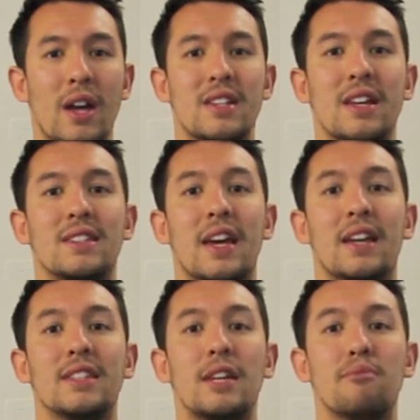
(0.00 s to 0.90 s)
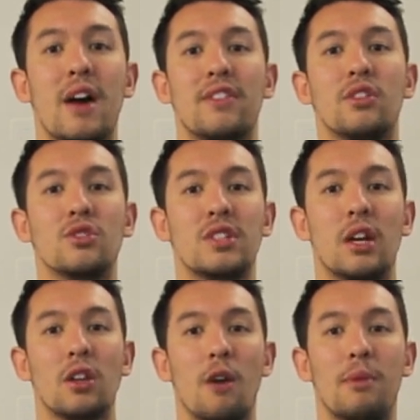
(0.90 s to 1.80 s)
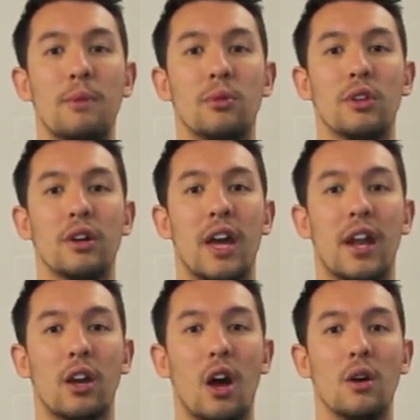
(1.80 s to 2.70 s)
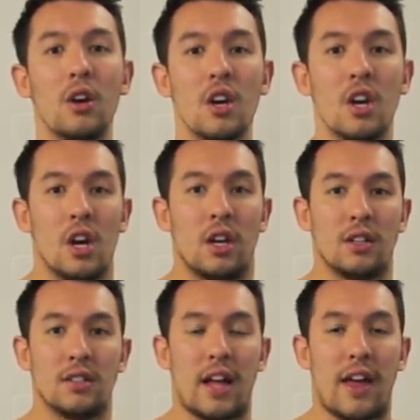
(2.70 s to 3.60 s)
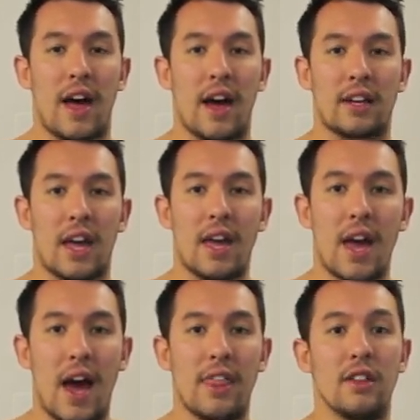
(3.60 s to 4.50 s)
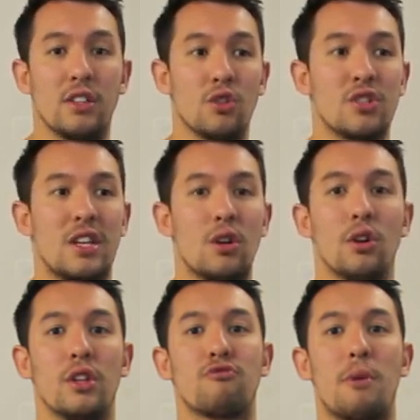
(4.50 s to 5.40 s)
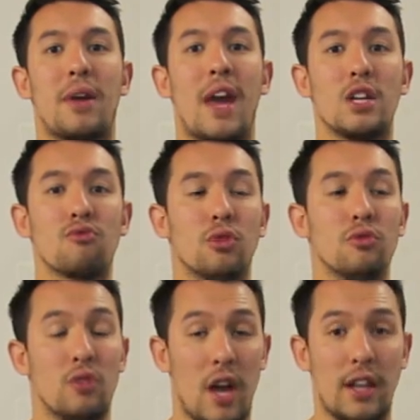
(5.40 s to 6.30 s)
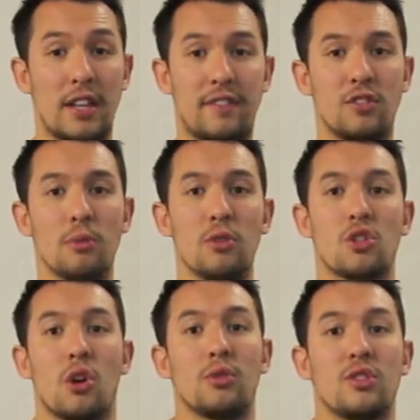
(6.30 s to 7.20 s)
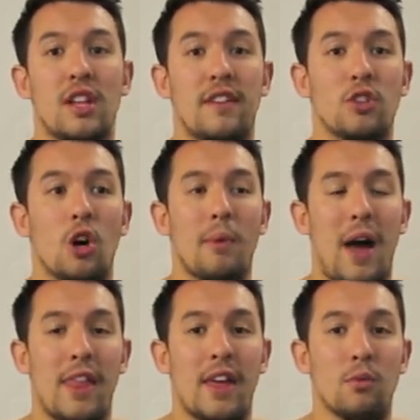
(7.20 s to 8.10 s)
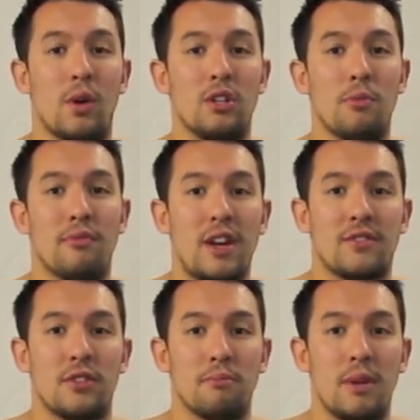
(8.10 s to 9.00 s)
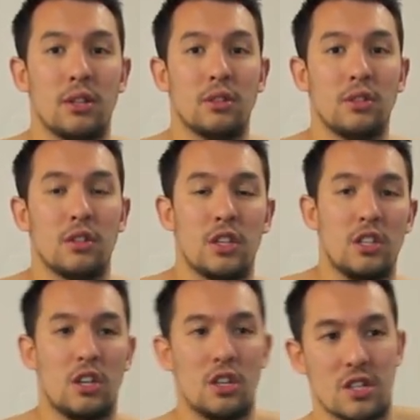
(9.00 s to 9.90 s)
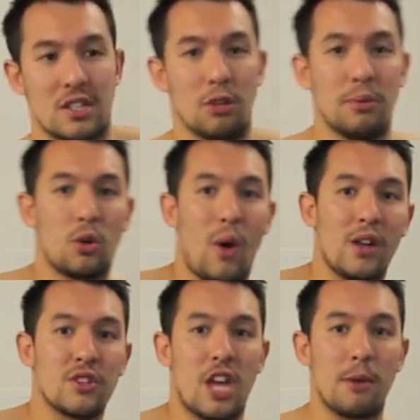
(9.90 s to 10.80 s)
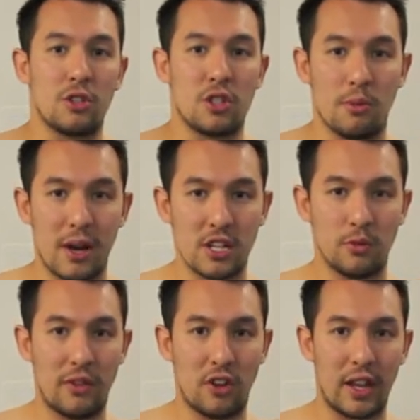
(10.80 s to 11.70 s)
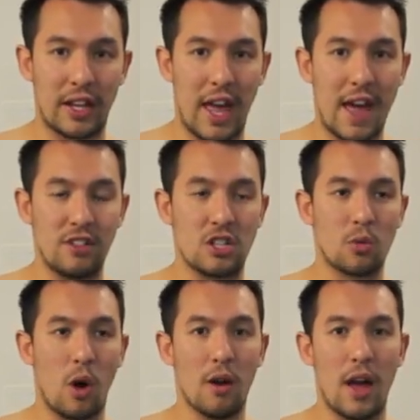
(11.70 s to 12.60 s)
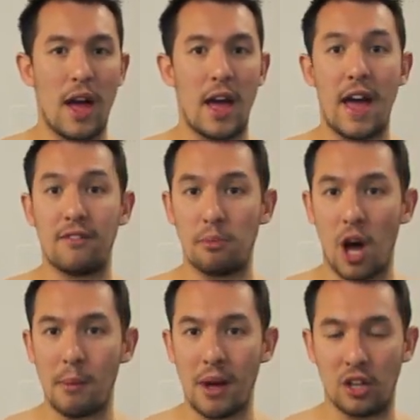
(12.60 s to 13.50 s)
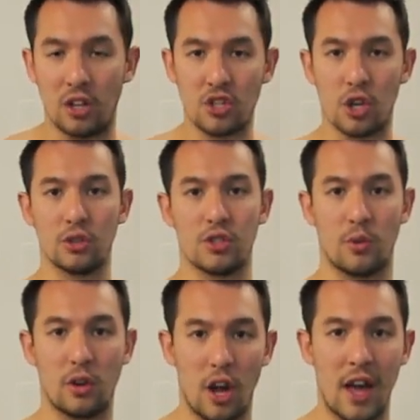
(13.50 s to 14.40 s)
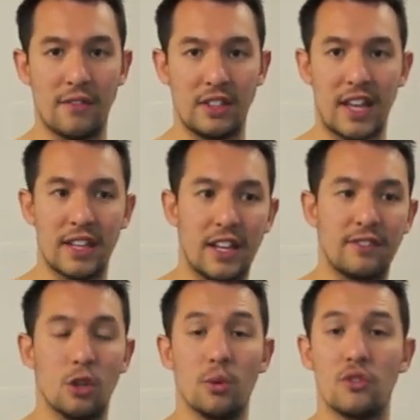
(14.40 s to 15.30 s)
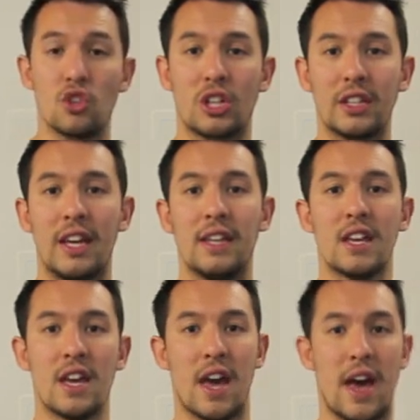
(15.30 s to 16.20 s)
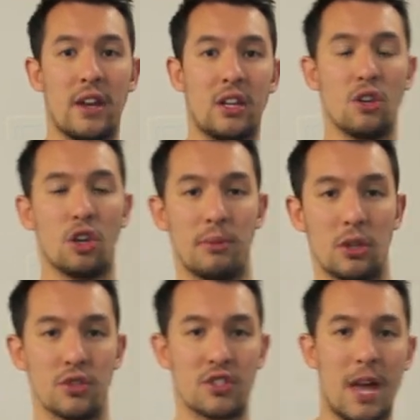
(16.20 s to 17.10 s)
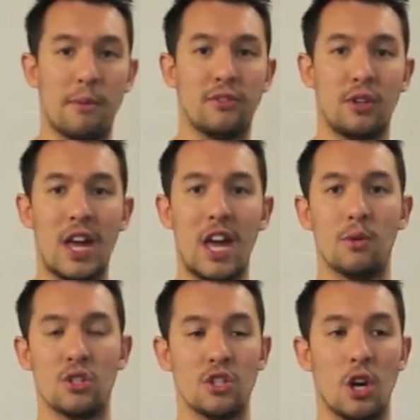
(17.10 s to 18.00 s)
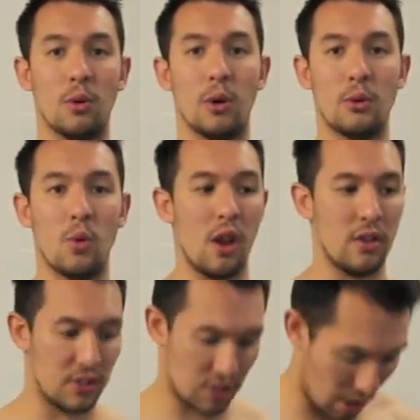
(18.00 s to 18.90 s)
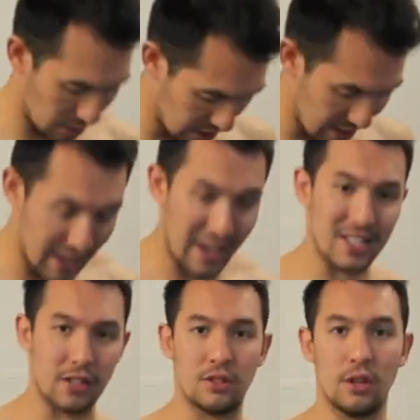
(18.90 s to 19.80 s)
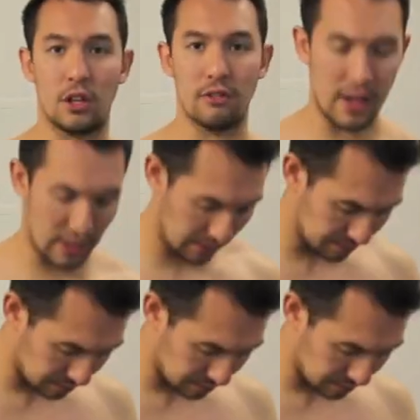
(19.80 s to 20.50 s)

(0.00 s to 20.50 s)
I say take a deep breath, you see a lot of people that kind of go like that, okay? And then you see all this rib cage lift up, the shoulders lift up, and then when you brace for the middle, you can still be quite unstable. So imagine if we've got like a heavy squat, heavy barbell on our shoulders, or we've got a heavy deadlift, or we've just clean, and then you're going to be unstable through here, which is not what we want. So here's how to do it correctly.